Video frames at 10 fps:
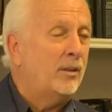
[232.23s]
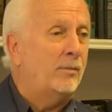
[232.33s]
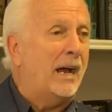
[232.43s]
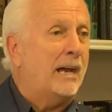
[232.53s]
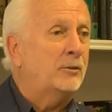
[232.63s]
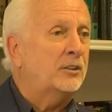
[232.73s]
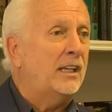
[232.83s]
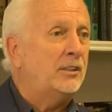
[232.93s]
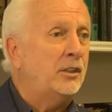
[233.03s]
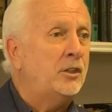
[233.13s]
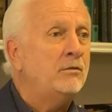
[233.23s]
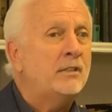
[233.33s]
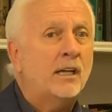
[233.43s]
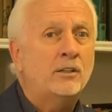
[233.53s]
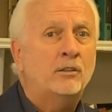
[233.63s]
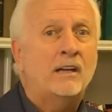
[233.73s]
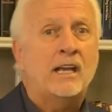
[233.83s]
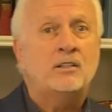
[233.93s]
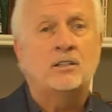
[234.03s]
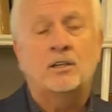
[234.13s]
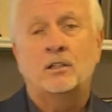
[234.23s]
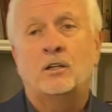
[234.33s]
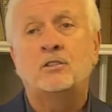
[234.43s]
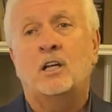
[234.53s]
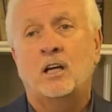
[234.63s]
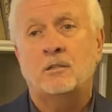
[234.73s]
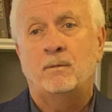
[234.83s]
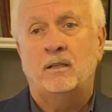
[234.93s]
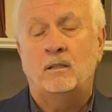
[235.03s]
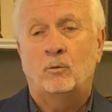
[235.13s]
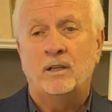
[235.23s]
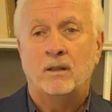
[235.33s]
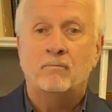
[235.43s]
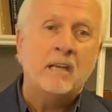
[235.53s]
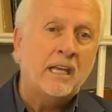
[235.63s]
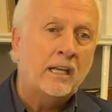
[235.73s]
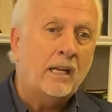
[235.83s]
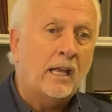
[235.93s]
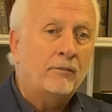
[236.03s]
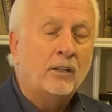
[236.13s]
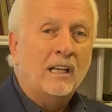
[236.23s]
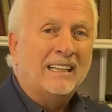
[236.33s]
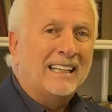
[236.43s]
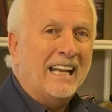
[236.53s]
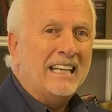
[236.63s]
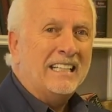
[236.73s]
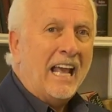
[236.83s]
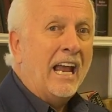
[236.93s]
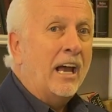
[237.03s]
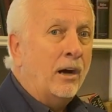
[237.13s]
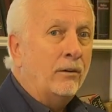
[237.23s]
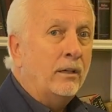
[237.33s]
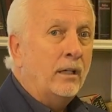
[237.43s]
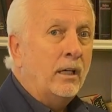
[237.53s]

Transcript: The Bible says that you can tell your nation's under judgment when the men have laid down